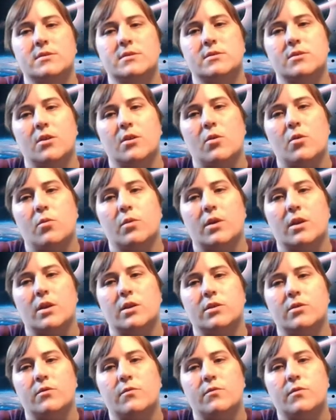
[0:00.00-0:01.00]
So we're going to
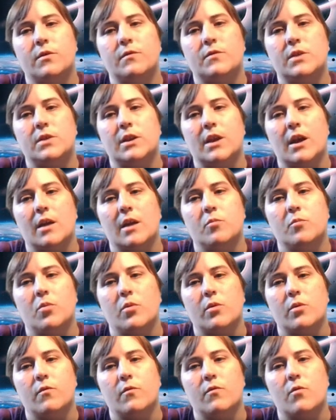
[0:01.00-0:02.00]
do
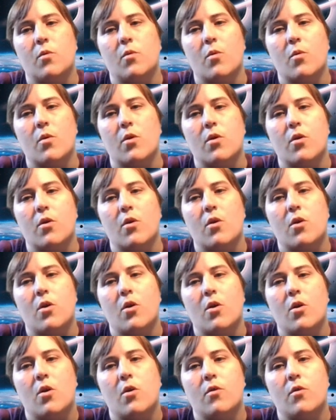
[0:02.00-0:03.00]

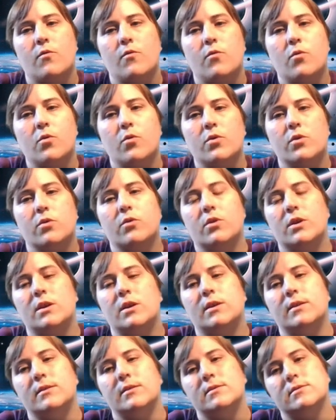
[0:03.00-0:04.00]
59.44
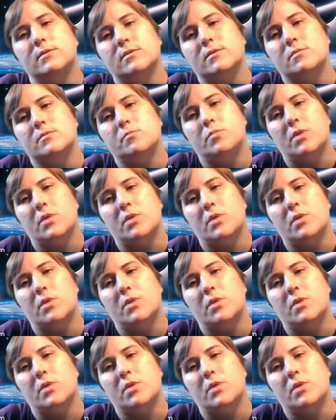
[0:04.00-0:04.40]
degrees